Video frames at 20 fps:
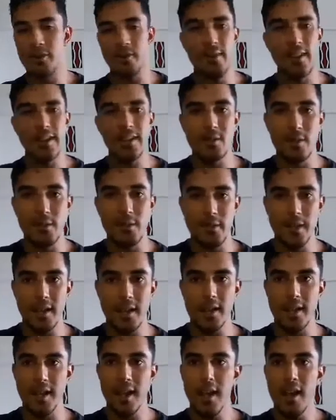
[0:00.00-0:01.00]
their friends will
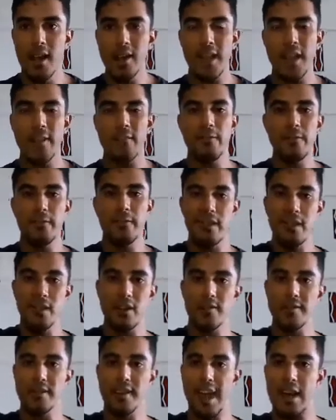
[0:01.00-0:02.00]
think. That
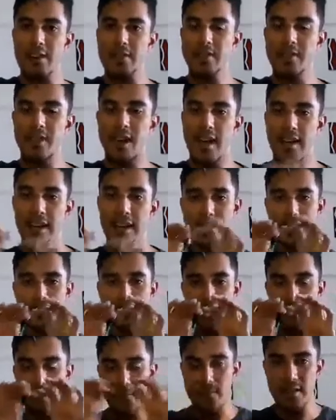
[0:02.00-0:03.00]
fear of the outside is
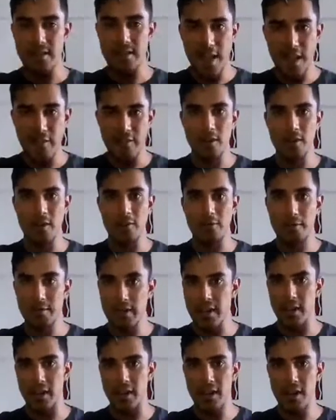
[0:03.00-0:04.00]
an infant level
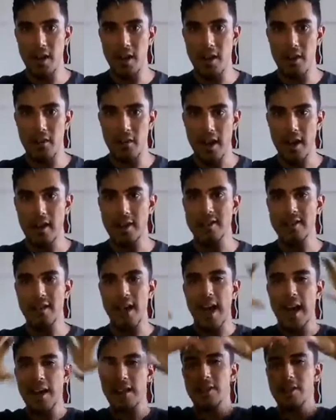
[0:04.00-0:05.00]
fear, right?
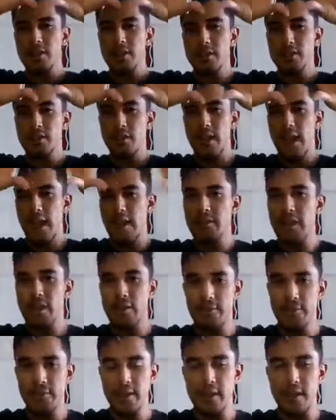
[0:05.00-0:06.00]
Toddlers don't have that
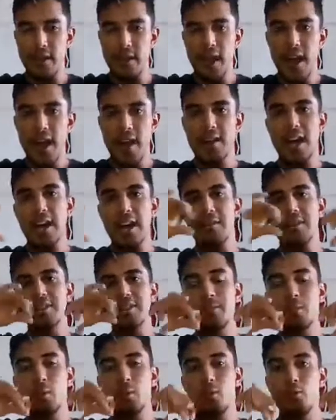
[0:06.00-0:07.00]
fear. A lot of
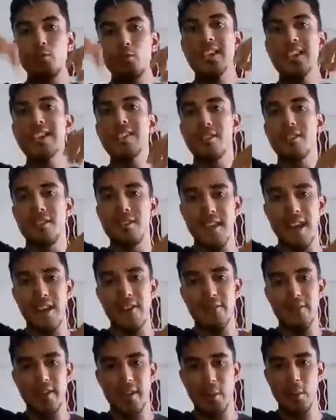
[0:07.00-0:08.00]
us will relearn
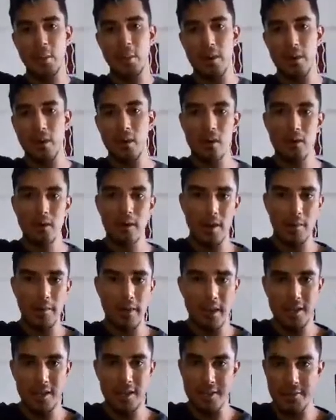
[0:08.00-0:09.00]
that fear when we're older
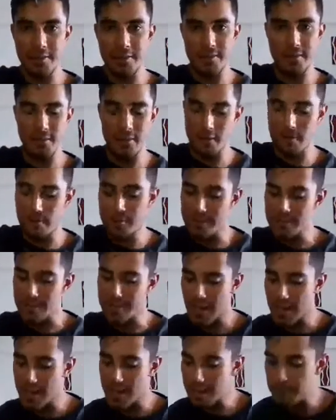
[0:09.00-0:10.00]
because of
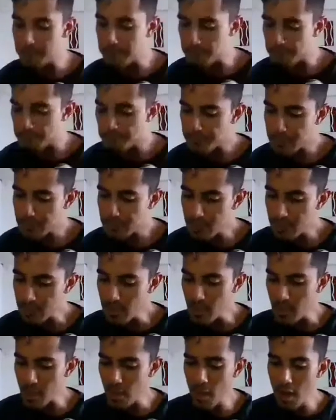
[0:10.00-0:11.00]
society.
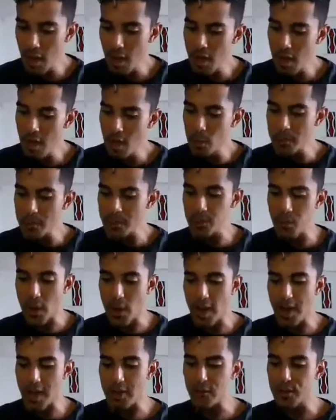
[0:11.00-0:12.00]
Which is
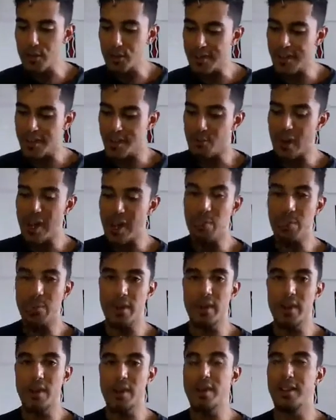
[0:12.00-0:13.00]
why if you look at red
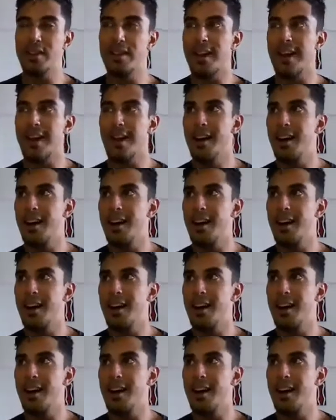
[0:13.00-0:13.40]
pill